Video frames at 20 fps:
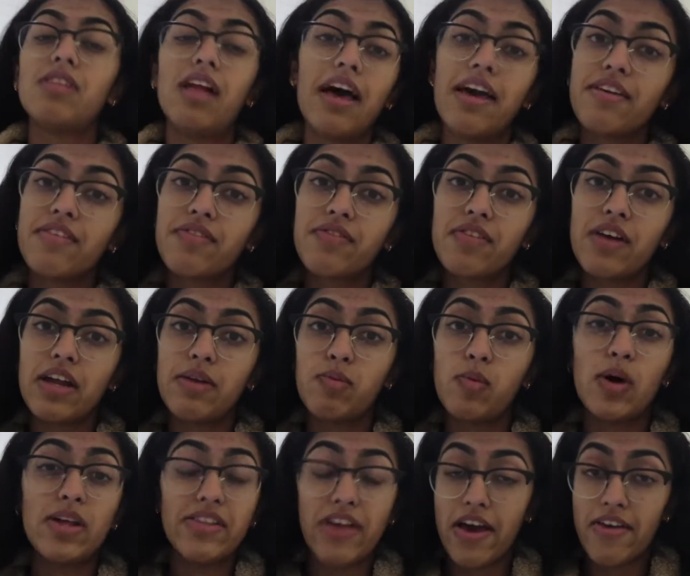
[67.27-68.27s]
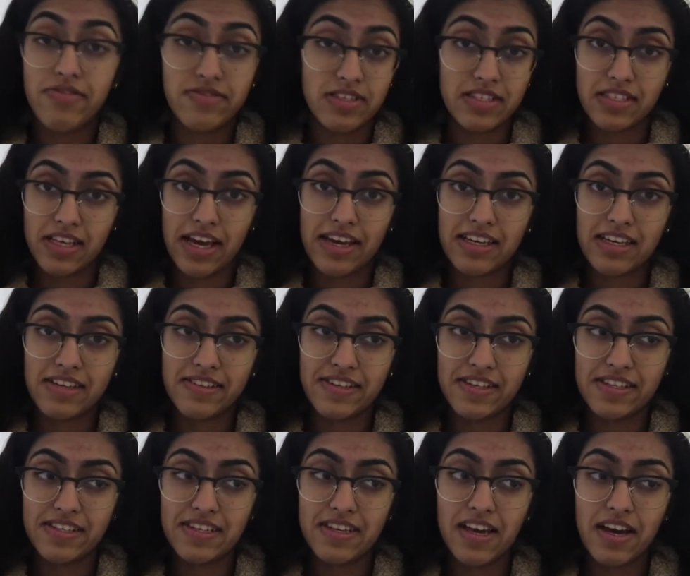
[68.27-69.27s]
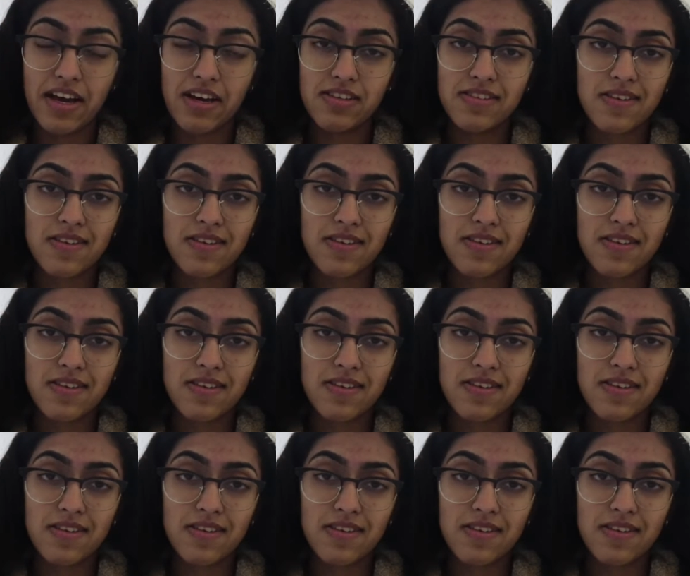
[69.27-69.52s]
life and what life is like in India.